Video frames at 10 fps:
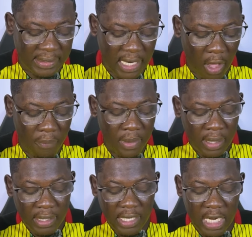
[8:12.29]
Now
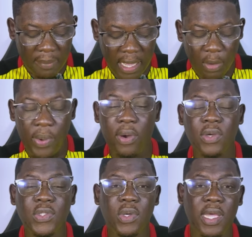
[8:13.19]
Denmark were
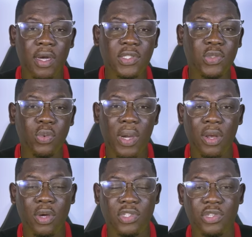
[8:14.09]
also held to one
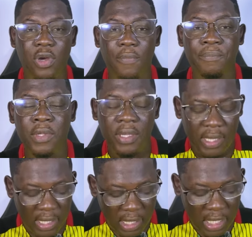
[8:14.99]
0 draw
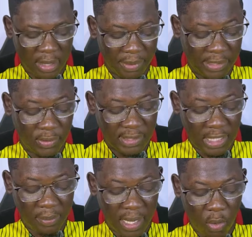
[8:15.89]
and um, it was
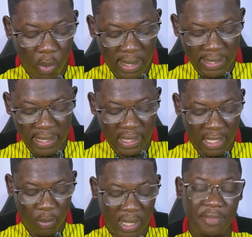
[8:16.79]
Denmark 1, England 1.